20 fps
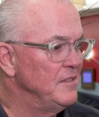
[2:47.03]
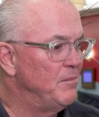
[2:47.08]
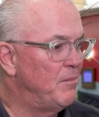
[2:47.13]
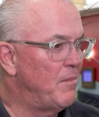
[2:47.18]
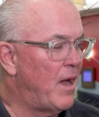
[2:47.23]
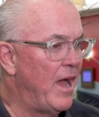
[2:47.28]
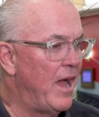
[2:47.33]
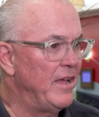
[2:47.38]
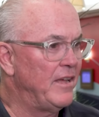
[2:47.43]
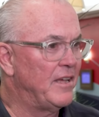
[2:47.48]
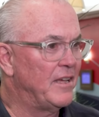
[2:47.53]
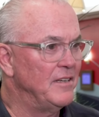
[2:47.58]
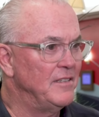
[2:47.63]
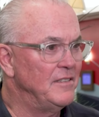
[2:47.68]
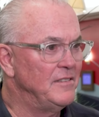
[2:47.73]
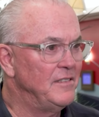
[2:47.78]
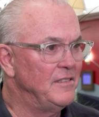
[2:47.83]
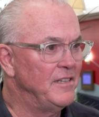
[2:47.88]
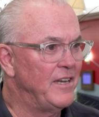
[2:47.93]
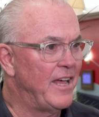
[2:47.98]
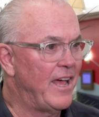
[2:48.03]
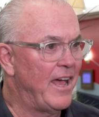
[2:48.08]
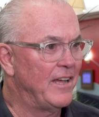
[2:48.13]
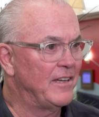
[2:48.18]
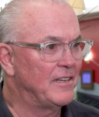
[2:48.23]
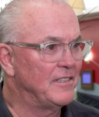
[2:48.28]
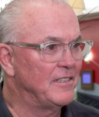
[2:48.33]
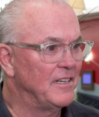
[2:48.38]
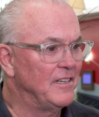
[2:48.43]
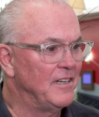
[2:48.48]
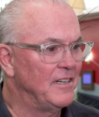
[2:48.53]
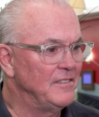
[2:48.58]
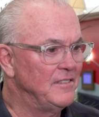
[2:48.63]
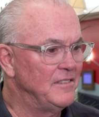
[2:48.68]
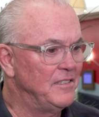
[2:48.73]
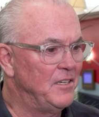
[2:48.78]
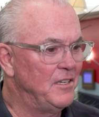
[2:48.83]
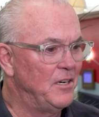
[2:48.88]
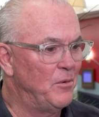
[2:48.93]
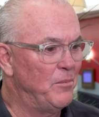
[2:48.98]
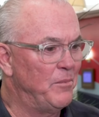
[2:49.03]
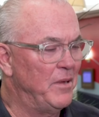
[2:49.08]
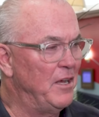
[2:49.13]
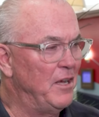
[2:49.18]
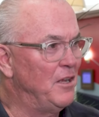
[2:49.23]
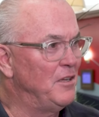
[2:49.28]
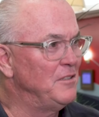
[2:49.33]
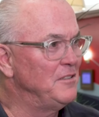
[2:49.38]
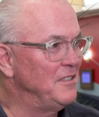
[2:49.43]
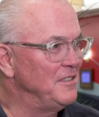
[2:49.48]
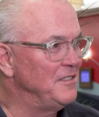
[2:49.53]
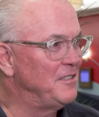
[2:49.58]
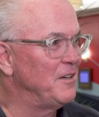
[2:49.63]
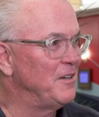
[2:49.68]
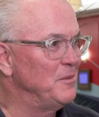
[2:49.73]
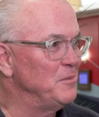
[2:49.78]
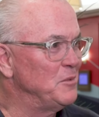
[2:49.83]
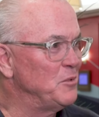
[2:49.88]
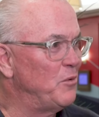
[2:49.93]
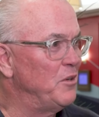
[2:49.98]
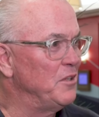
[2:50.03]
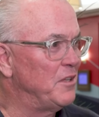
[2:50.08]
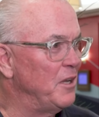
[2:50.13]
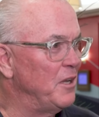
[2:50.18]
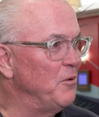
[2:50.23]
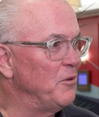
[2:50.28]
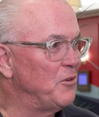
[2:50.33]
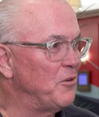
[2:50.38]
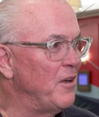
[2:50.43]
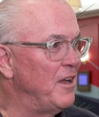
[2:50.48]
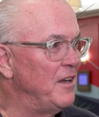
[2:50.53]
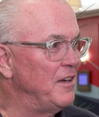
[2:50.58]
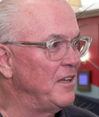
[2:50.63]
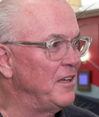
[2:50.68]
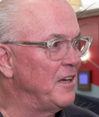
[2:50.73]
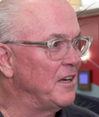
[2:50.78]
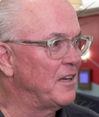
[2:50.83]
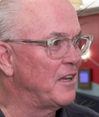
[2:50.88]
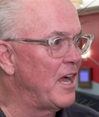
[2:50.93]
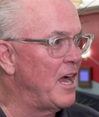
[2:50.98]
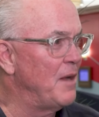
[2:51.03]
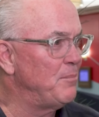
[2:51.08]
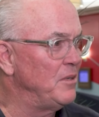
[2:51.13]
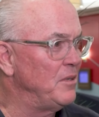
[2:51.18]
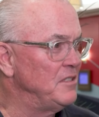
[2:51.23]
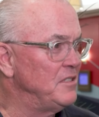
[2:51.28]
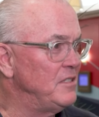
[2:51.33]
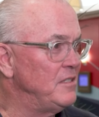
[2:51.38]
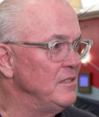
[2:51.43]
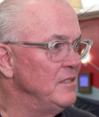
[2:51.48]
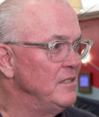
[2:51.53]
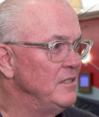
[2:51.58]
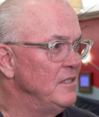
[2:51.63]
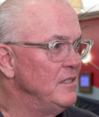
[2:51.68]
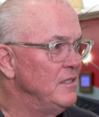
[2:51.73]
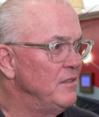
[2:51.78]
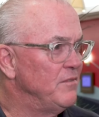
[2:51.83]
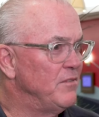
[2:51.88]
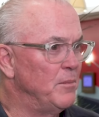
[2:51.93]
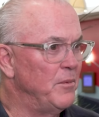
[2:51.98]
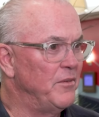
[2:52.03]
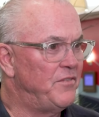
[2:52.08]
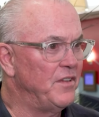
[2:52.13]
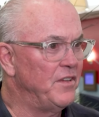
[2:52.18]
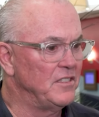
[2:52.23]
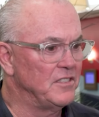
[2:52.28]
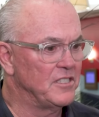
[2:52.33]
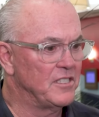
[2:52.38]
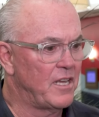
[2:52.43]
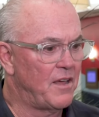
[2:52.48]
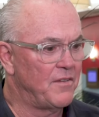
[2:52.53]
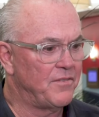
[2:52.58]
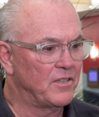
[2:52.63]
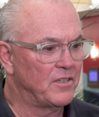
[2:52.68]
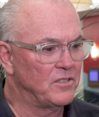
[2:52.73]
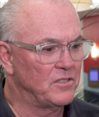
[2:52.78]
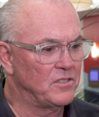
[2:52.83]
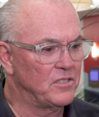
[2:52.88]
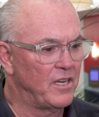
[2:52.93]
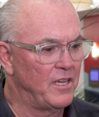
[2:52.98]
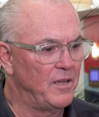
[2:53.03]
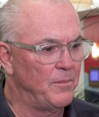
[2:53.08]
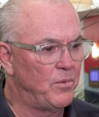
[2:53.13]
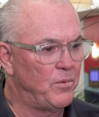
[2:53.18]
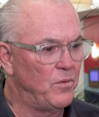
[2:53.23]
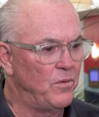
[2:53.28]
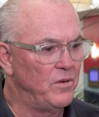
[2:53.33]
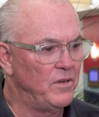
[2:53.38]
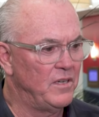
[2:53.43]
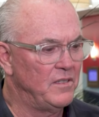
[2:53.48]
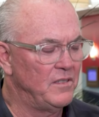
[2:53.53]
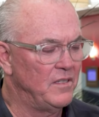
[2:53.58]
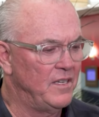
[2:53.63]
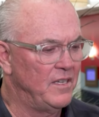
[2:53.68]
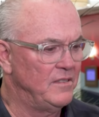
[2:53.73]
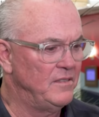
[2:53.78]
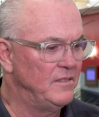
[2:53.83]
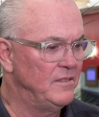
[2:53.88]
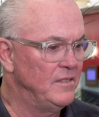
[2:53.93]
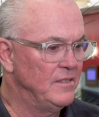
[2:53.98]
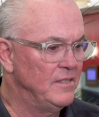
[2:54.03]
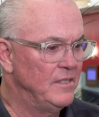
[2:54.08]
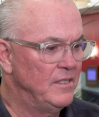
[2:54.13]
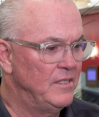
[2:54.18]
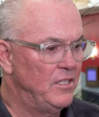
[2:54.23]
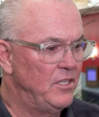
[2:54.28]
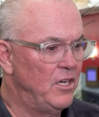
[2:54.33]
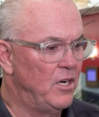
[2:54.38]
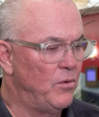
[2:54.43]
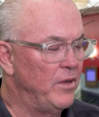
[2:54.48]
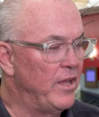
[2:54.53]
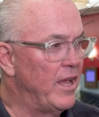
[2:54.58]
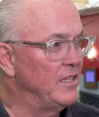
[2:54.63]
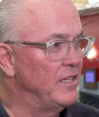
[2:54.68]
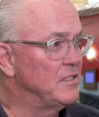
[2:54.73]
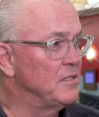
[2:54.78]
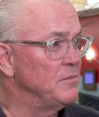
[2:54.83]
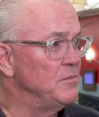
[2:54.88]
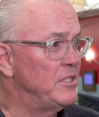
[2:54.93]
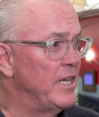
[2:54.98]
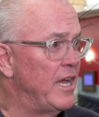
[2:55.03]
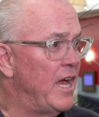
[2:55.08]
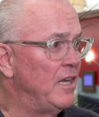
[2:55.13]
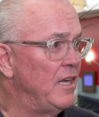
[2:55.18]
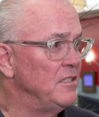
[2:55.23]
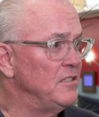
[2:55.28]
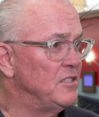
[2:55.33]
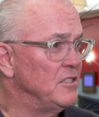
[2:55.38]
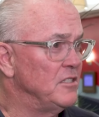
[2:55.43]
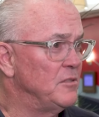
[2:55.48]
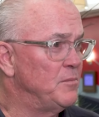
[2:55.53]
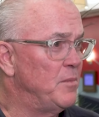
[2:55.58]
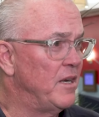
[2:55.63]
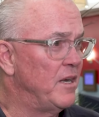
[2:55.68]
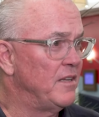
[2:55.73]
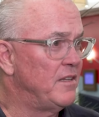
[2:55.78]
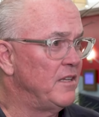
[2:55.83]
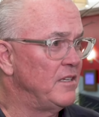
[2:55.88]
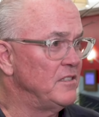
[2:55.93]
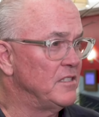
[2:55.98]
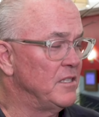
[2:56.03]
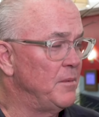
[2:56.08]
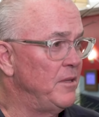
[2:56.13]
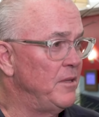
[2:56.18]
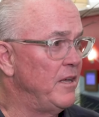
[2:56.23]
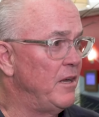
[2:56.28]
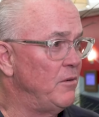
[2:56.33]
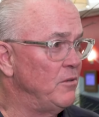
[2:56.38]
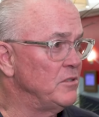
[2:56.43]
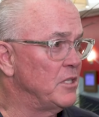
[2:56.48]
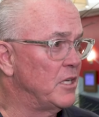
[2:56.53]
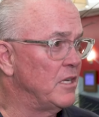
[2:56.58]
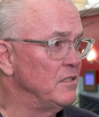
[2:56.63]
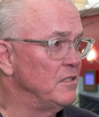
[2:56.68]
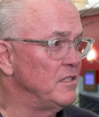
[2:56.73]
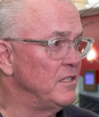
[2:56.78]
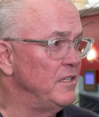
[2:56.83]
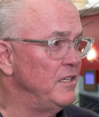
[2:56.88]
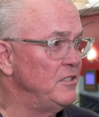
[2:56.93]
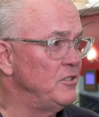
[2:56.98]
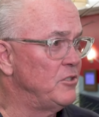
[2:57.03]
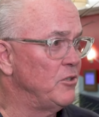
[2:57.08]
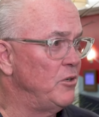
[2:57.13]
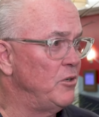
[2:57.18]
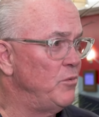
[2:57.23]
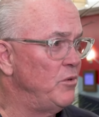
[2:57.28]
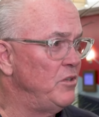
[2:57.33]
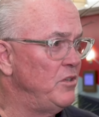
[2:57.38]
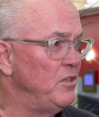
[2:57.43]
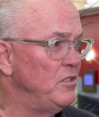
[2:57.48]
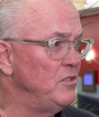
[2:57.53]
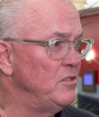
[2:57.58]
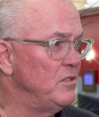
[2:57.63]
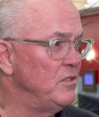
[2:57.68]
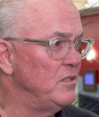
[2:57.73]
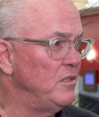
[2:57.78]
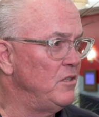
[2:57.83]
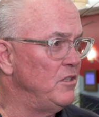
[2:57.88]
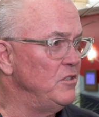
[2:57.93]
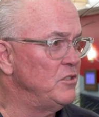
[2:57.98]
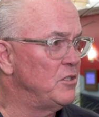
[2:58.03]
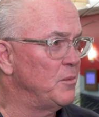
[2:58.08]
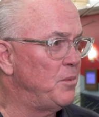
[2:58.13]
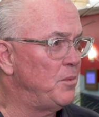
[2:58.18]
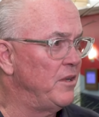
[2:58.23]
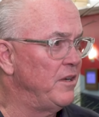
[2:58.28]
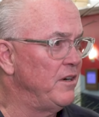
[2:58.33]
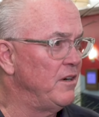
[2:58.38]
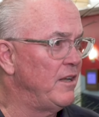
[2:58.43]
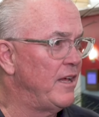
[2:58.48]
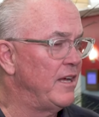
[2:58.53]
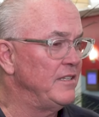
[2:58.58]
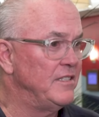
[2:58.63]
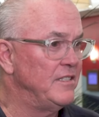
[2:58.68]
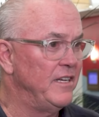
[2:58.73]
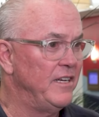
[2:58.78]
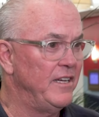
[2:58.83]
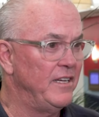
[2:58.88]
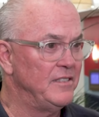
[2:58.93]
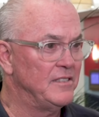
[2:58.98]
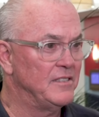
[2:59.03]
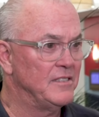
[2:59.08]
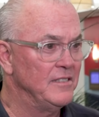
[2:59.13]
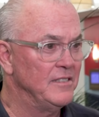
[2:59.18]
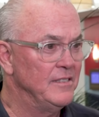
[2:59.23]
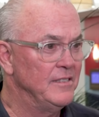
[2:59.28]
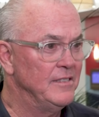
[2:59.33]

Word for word: Mike and Dak, uh, you know, meld in terms of what they were trying to get accomplished from a philosophical standpoint, and then, you know, we had some challenges. But I think some of that was because of injury. When you lose a player like Diggs,